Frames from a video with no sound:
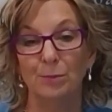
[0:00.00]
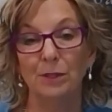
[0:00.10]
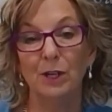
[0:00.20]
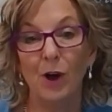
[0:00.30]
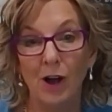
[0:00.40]

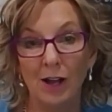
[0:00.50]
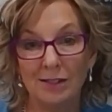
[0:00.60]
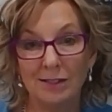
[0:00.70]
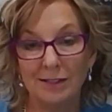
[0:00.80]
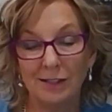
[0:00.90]

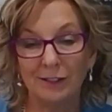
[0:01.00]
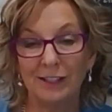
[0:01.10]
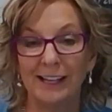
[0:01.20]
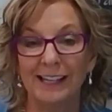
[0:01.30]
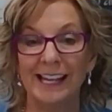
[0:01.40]
because,
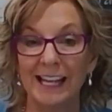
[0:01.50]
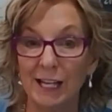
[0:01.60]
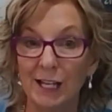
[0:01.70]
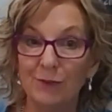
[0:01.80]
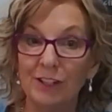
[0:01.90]
okay,
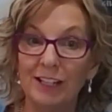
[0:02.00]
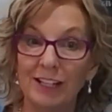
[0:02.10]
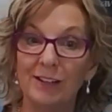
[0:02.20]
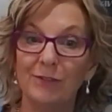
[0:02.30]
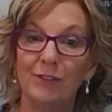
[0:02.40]
even
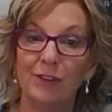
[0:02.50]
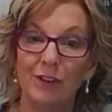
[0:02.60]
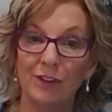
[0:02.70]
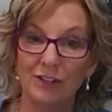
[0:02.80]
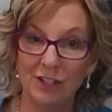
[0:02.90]
if
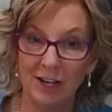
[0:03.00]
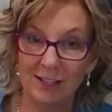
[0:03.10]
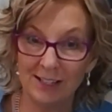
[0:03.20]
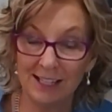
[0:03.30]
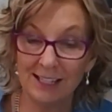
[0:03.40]
the
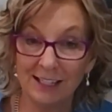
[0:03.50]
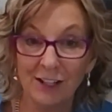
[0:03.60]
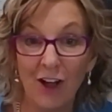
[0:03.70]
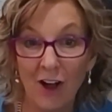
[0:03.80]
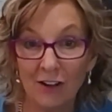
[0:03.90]
GIC is
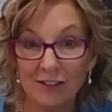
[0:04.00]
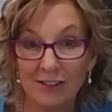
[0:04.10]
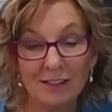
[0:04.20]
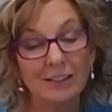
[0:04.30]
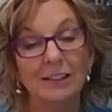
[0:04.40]

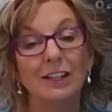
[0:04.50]
lost,